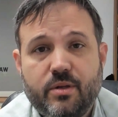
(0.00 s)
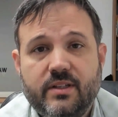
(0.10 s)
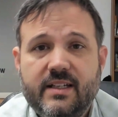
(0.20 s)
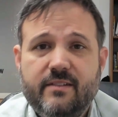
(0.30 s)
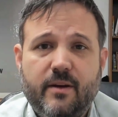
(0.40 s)

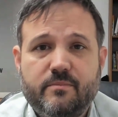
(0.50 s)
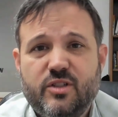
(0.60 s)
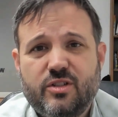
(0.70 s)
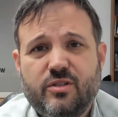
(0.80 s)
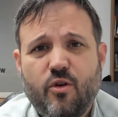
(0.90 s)
believe, I'm
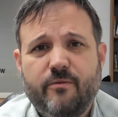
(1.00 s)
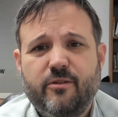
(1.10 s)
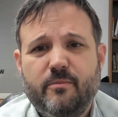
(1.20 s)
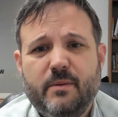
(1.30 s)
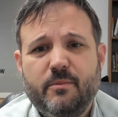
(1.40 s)
just going
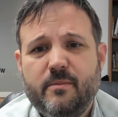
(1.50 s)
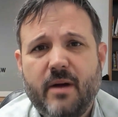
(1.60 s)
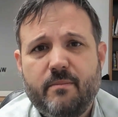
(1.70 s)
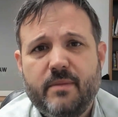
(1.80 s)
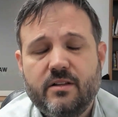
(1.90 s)
from memory,
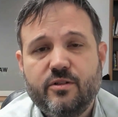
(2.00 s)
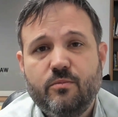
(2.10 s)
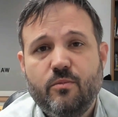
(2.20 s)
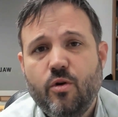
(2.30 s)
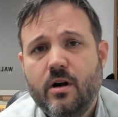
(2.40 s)
might have been a little
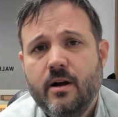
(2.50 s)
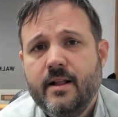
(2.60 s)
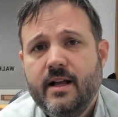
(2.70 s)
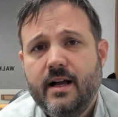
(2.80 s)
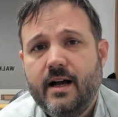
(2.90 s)
more.
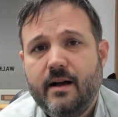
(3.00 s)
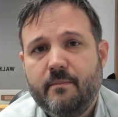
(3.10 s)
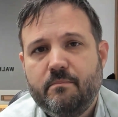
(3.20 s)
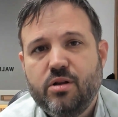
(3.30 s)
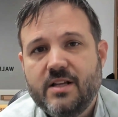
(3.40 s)

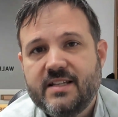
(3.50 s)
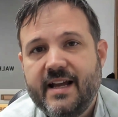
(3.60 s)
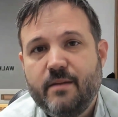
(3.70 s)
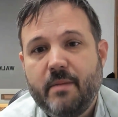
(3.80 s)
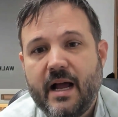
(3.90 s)
Plus I
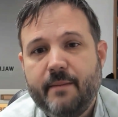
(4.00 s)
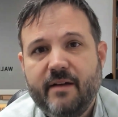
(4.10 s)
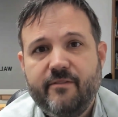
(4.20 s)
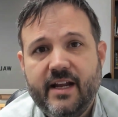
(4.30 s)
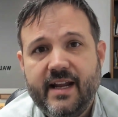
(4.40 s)
had to buy
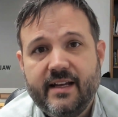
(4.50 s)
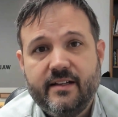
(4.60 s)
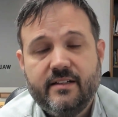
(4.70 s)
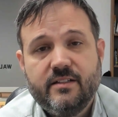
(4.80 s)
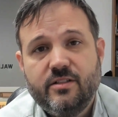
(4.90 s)
my
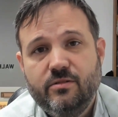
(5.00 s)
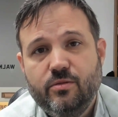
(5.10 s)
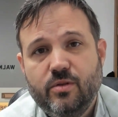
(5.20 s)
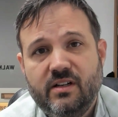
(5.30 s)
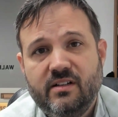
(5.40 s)
van
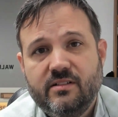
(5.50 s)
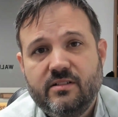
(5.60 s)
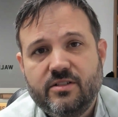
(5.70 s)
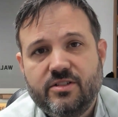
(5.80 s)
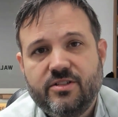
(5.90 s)
to
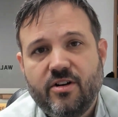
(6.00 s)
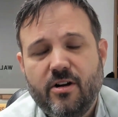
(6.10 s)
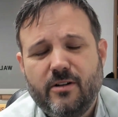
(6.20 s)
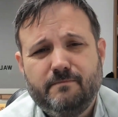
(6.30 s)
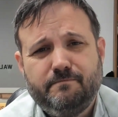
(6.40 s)

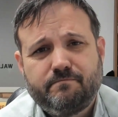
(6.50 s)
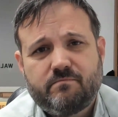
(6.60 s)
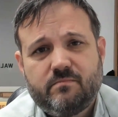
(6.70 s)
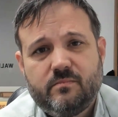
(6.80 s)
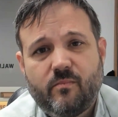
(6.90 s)
start.
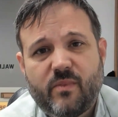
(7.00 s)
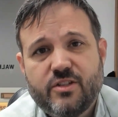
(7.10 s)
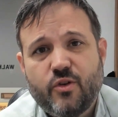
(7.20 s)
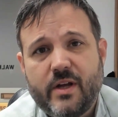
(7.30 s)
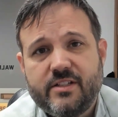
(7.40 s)

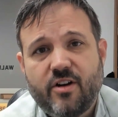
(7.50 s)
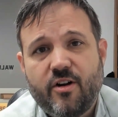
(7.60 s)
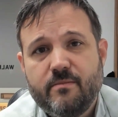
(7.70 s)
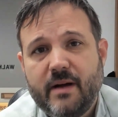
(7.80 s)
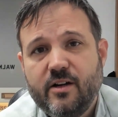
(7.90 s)
So I
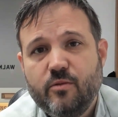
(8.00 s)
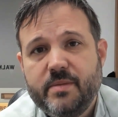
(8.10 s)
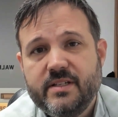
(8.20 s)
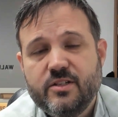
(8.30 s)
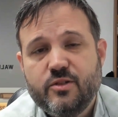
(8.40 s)
started my own
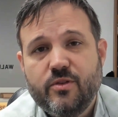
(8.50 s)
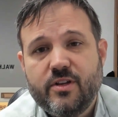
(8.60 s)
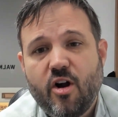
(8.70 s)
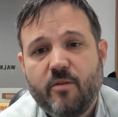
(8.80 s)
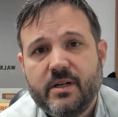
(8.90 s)
business with
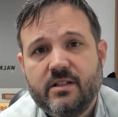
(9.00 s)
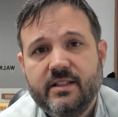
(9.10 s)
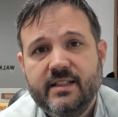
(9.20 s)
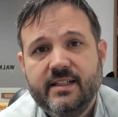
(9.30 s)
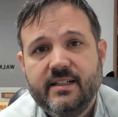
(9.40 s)
carpet
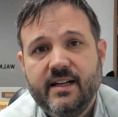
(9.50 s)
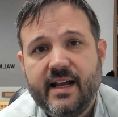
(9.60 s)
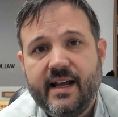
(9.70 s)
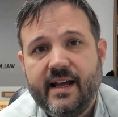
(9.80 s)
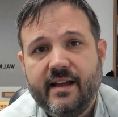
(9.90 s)
cleaning,
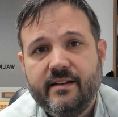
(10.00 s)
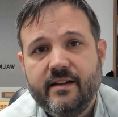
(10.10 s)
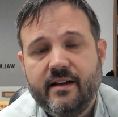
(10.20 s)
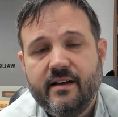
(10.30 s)
and